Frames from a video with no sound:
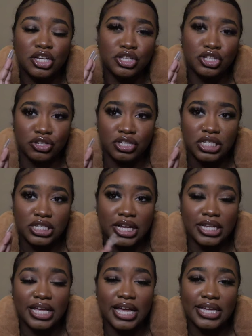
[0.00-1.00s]

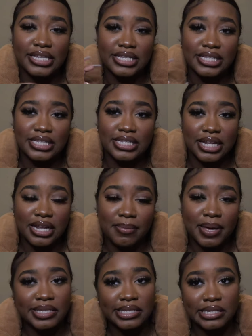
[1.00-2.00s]
Screenshot that and send it
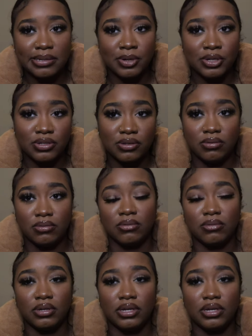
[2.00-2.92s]
back to the person who